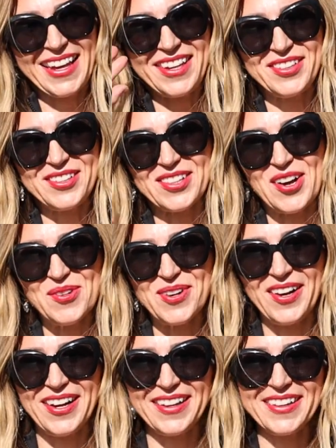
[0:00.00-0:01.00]
Thank you,
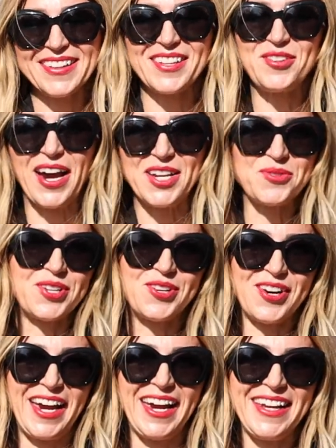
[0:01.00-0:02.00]
Global. You guys were
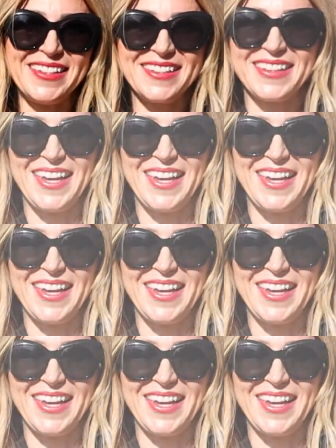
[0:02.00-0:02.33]
great.